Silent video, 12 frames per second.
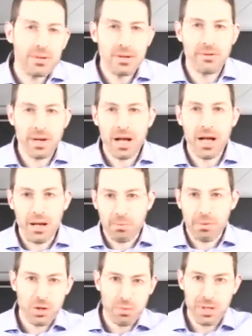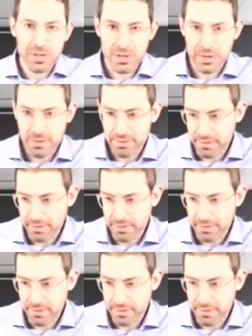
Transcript: of accomplishments.